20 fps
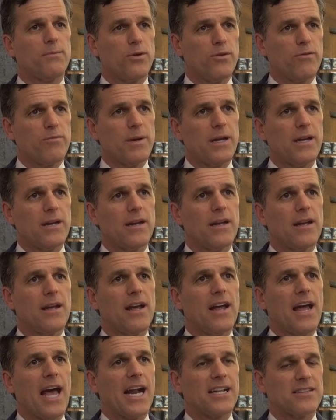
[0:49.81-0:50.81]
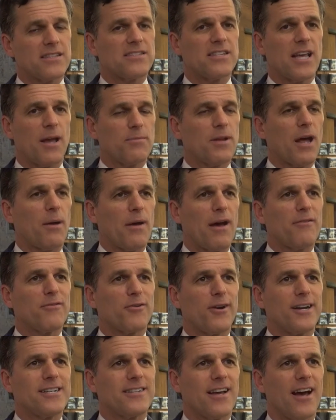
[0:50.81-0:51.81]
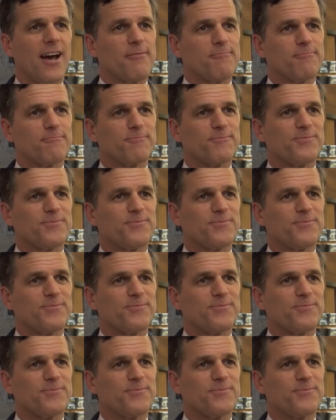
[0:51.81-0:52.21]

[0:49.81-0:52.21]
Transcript: movement and at the same time have a great time.